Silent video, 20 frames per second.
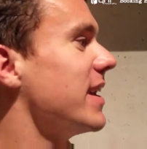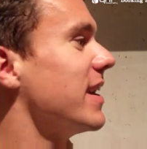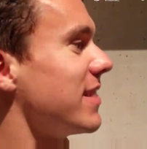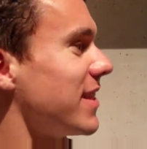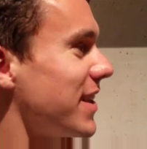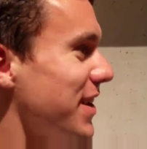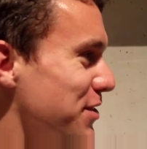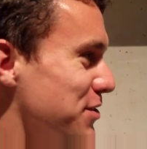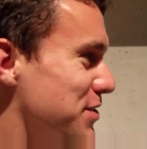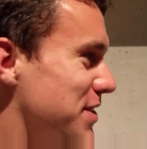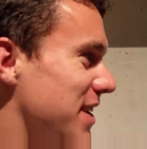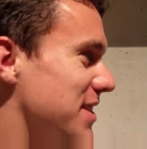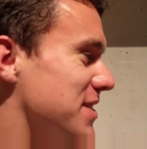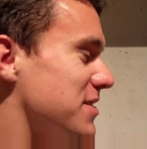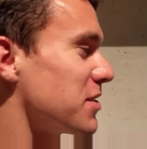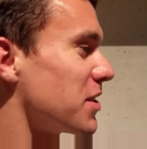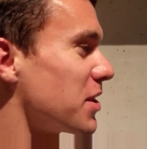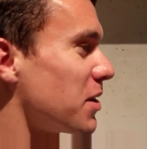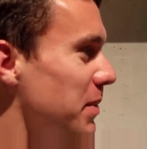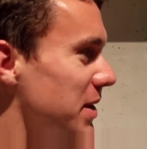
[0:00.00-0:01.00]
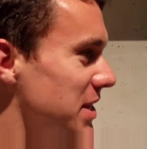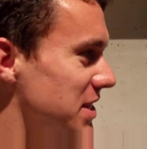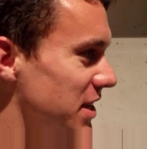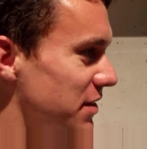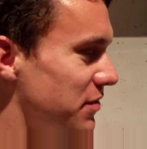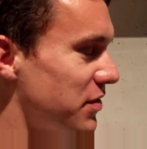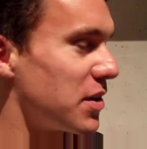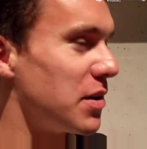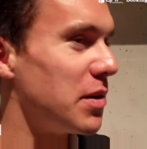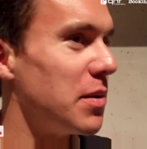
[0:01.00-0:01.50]
like you say, it's a little bit
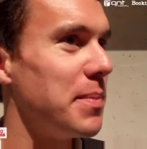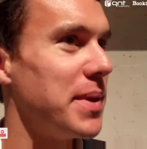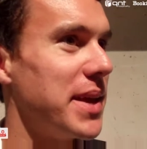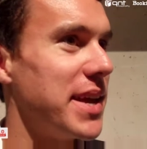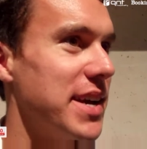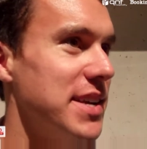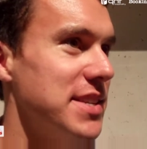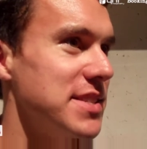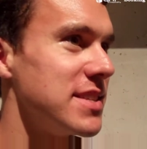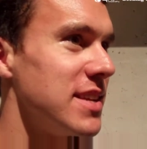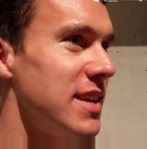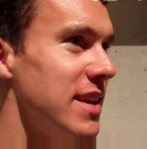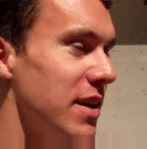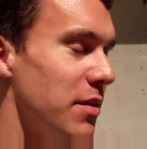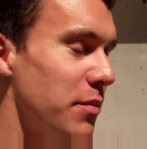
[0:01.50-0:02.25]
difficult because